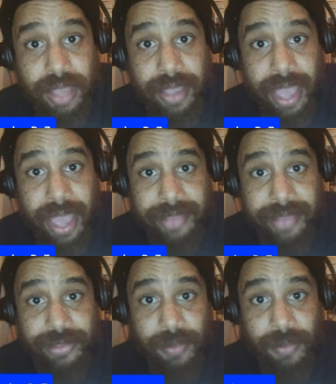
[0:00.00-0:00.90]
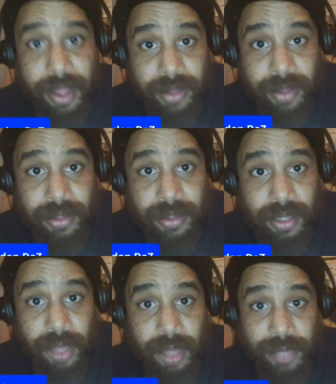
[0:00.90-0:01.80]
as well.
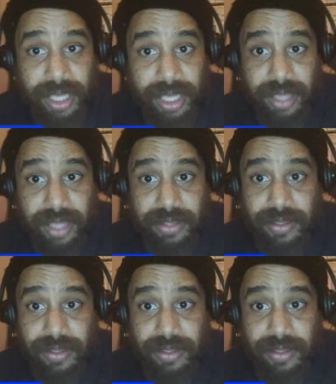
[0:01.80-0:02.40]
Because